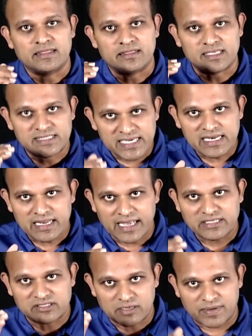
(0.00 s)
The single
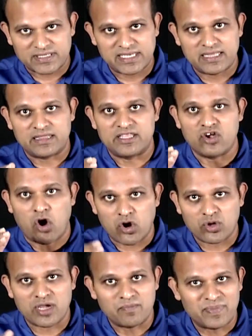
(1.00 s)
lines represent the
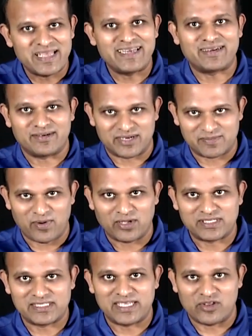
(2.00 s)
autocomplete
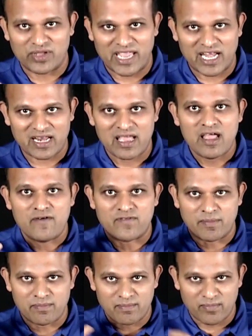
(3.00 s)
responses that you get
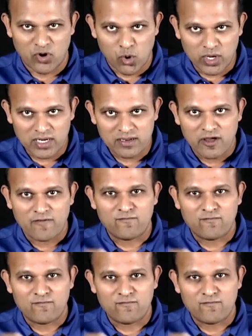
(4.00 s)
from Google,